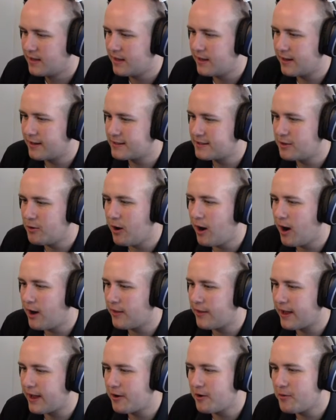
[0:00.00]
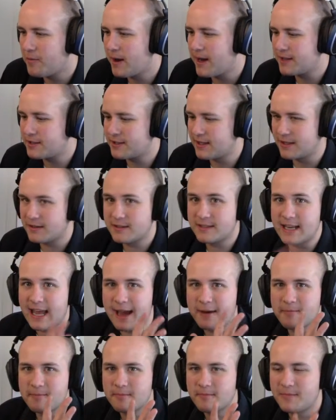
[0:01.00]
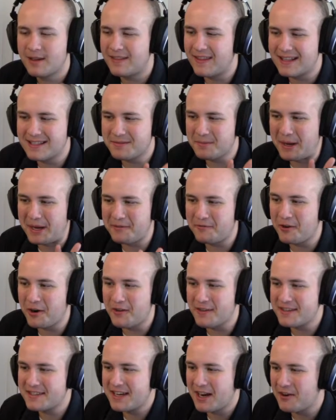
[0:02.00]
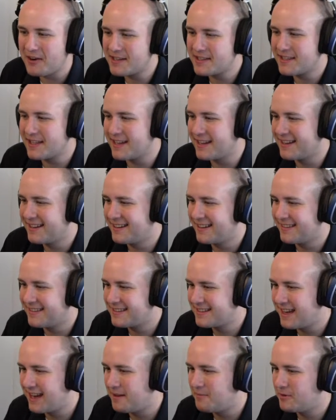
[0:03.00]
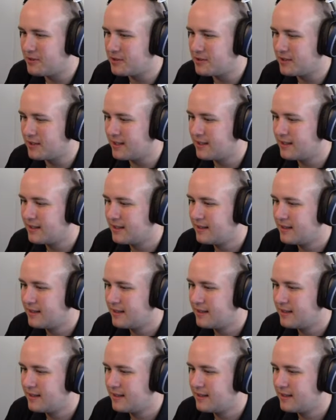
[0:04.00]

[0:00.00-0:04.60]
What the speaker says: Like, so hard. Like, I don't know why. It's just like, snap. That's by far the scariest thing in this game, usually.